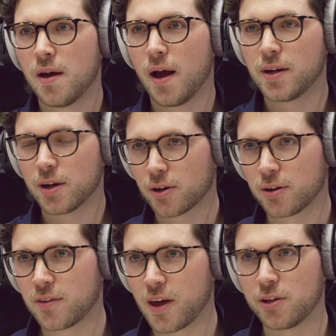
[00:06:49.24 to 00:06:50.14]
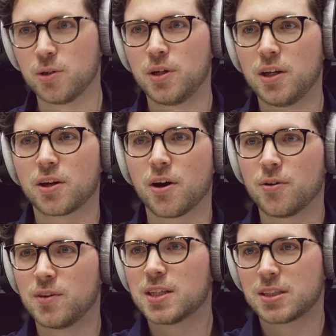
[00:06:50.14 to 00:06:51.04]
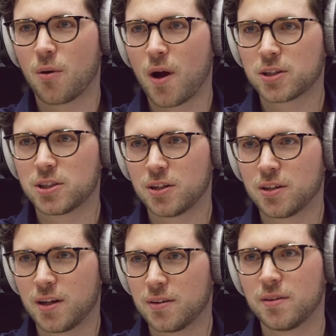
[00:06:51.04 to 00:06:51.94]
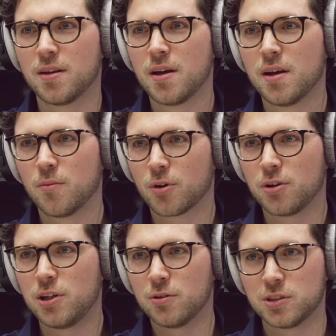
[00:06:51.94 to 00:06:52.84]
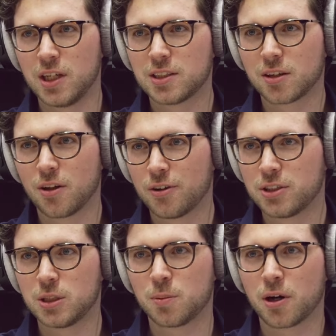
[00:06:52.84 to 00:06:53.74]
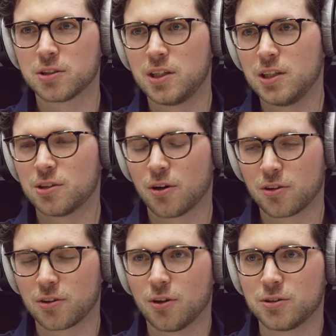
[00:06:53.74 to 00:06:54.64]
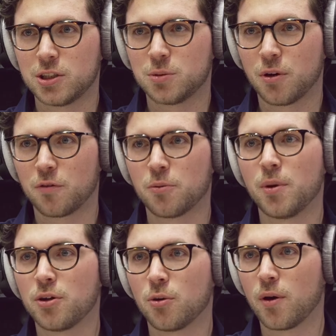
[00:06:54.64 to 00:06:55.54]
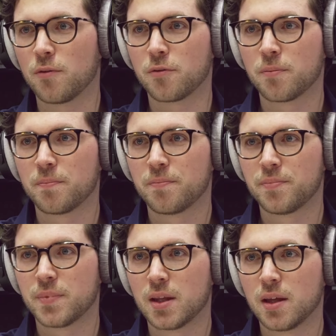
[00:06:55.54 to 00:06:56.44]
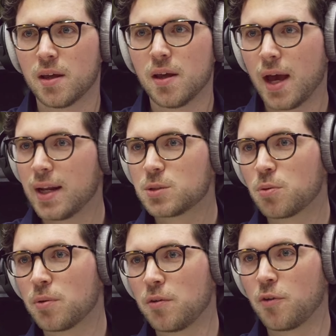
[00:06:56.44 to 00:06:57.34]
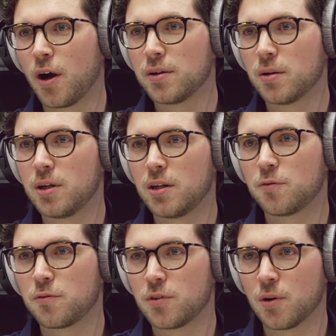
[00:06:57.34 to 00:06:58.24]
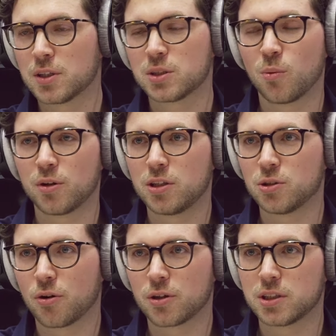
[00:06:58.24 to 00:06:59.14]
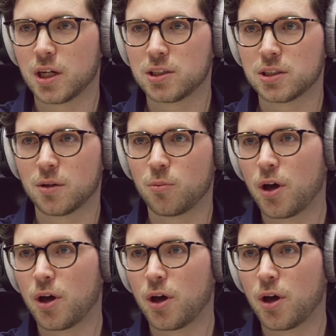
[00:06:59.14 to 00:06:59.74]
And they're going to tell you, we need to go this direction and we're going to use these technologies because these are the technologies we're familiar with. And that's probably fine. I mean, if there is someone in your organization that will